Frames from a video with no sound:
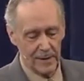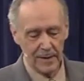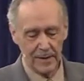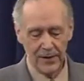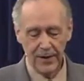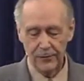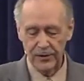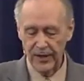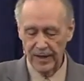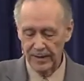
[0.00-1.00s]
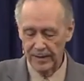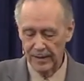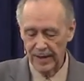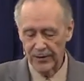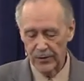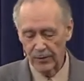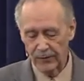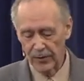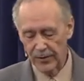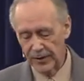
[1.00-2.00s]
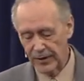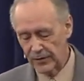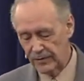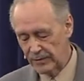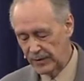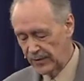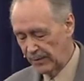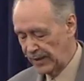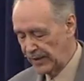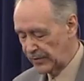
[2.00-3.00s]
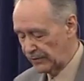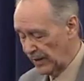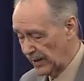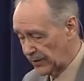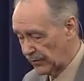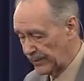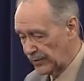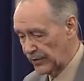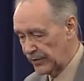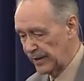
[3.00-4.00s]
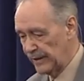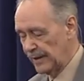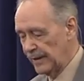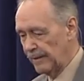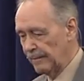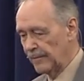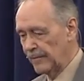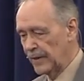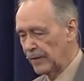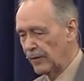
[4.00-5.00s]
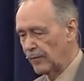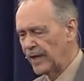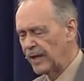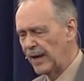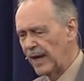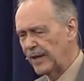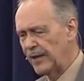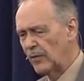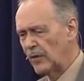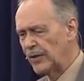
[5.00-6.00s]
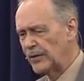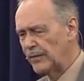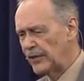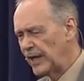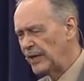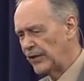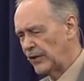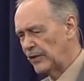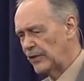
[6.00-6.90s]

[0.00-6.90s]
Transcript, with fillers: It's interesting. I'll just refer to, these, to some of these uh, scriptures that, that we read about in the words of Jesus.